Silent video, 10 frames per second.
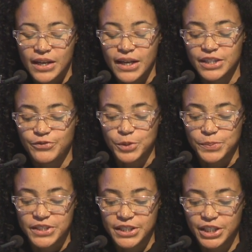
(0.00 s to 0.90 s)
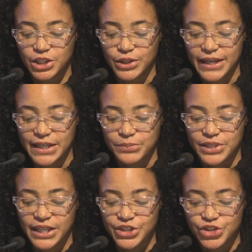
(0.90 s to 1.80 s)
And if your particular
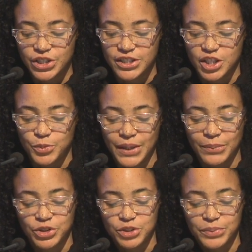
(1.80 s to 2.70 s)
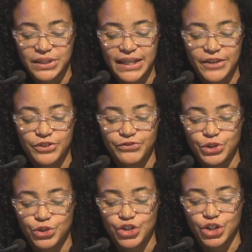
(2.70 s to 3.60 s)
adaptation is to be able to plan the
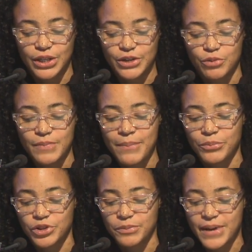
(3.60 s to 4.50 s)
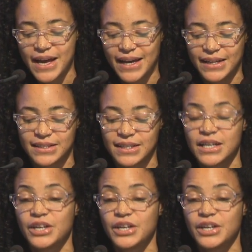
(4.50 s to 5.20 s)
future and remember the past,